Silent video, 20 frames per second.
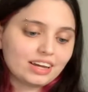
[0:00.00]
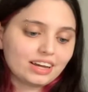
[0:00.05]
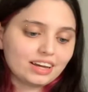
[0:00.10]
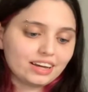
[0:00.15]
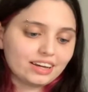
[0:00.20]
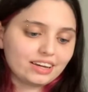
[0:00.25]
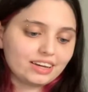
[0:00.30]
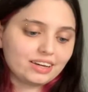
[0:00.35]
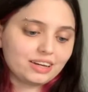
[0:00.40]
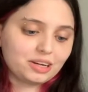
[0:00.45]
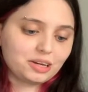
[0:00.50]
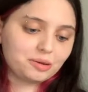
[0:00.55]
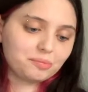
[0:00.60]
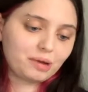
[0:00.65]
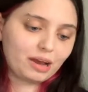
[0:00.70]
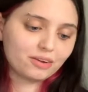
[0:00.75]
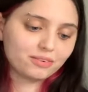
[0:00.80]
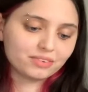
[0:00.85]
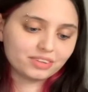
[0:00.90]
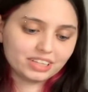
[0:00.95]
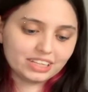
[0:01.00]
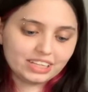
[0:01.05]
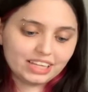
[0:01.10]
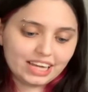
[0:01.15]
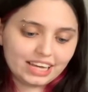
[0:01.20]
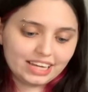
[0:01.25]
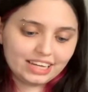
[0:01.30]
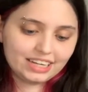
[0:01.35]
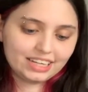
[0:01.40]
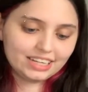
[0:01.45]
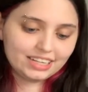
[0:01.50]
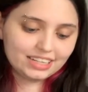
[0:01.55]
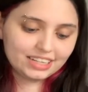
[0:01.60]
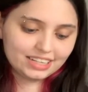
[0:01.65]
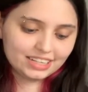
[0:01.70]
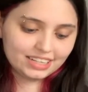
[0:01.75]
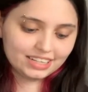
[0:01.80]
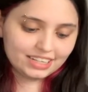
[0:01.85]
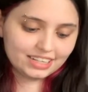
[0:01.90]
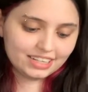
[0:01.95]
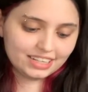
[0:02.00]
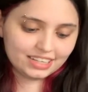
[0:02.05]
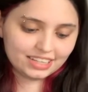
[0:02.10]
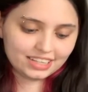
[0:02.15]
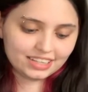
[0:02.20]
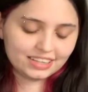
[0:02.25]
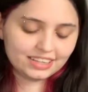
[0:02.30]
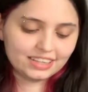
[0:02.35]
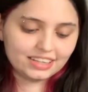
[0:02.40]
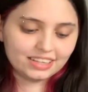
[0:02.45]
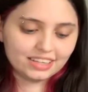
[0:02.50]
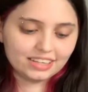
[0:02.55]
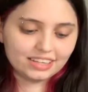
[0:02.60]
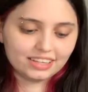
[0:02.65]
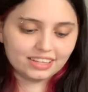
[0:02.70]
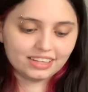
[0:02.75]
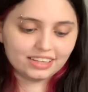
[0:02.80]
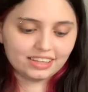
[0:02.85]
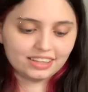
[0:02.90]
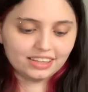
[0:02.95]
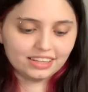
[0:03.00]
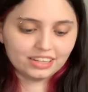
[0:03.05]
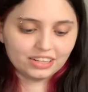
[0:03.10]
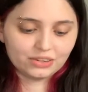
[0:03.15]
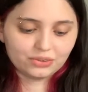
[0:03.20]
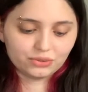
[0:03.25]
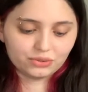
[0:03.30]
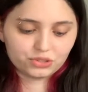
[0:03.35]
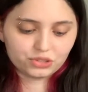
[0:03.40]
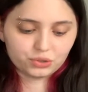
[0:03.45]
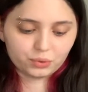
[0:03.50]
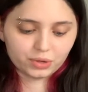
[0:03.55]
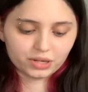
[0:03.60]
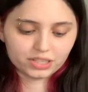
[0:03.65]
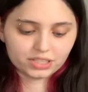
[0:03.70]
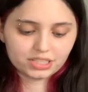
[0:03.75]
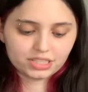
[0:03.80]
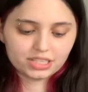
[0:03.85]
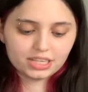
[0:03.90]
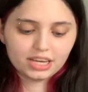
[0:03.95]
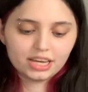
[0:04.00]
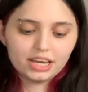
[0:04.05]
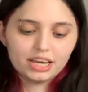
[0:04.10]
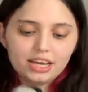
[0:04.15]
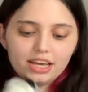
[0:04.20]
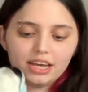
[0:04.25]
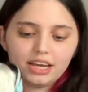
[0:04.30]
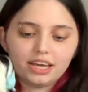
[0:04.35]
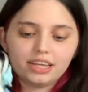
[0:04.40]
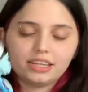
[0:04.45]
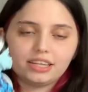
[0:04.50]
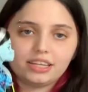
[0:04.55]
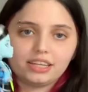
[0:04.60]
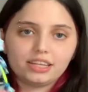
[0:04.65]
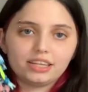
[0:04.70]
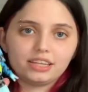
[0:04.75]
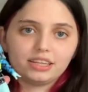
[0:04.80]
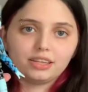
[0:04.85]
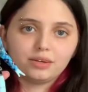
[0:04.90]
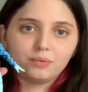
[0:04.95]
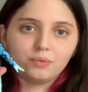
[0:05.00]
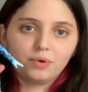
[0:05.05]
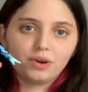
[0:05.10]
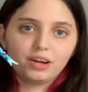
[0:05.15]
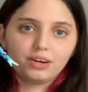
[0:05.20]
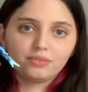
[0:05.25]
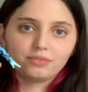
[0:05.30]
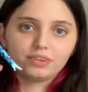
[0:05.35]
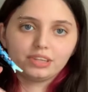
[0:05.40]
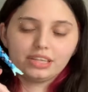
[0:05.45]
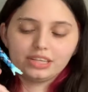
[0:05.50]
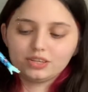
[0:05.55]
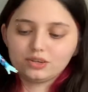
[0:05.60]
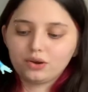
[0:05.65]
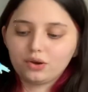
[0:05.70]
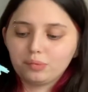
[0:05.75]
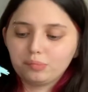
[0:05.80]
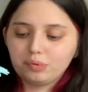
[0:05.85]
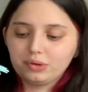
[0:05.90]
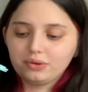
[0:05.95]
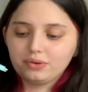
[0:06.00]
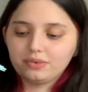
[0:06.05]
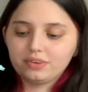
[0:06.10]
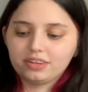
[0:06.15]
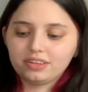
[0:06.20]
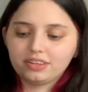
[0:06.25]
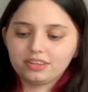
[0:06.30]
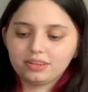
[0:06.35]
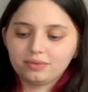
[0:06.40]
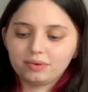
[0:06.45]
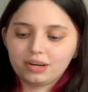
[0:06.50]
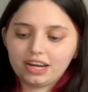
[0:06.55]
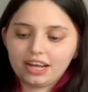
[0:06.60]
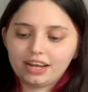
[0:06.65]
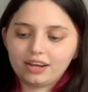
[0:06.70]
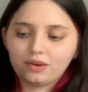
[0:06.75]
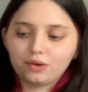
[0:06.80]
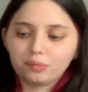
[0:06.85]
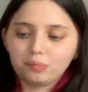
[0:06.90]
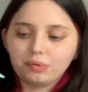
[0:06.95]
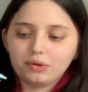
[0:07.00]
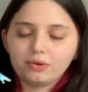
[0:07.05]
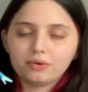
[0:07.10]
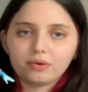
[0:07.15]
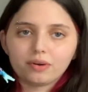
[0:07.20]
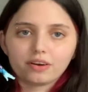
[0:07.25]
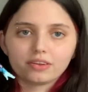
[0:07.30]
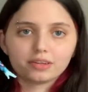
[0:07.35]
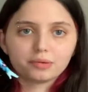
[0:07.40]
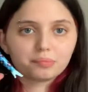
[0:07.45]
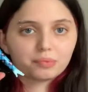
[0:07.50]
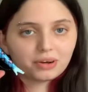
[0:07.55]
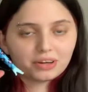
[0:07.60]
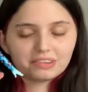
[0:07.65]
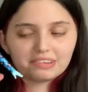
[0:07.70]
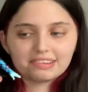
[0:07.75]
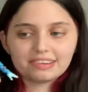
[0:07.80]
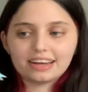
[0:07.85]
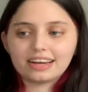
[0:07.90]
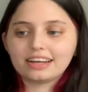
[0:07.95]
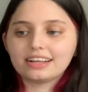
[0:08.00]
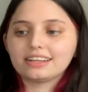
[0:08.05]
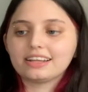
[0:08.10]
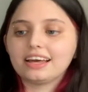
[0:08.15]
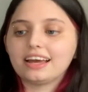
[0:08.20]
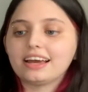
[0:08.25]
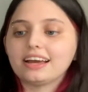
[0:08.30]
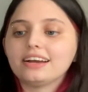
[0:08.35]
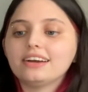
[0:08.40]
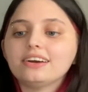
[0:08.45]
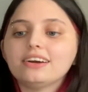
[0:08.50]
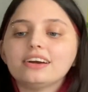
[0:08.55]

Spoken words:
I really like the little shorts, and then the one really tall boot, and then the one ankle boot on the prosthetic leg,